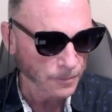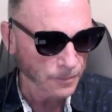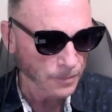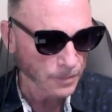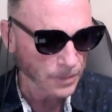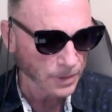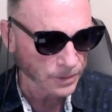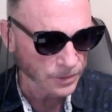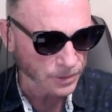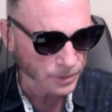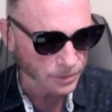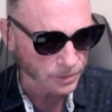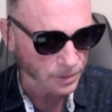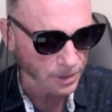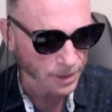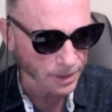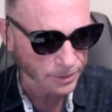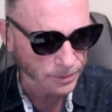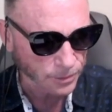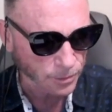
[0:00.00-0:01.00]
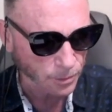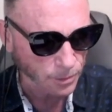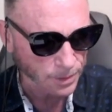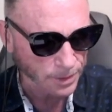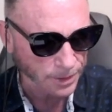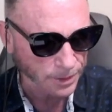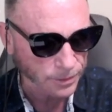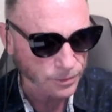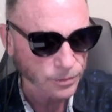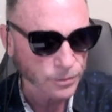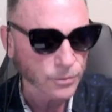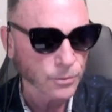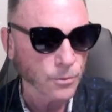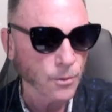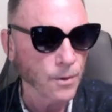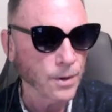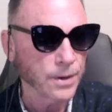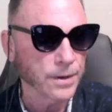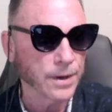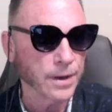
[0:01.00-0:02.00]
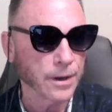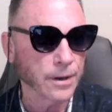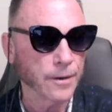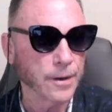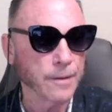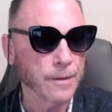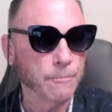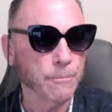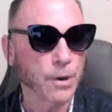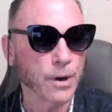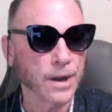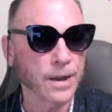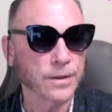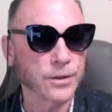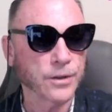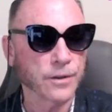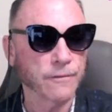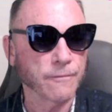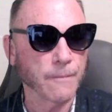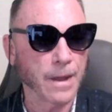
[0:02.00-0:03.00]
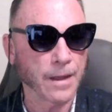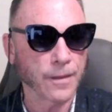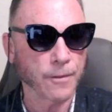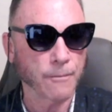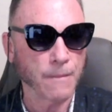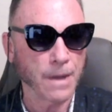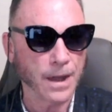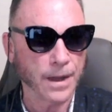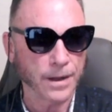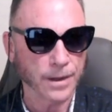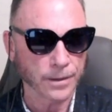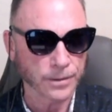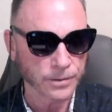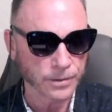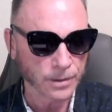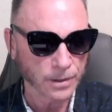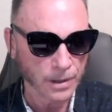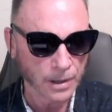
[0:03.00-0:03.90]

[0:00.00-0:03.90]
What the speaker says: This has led to an extraordinary branch of mathematics,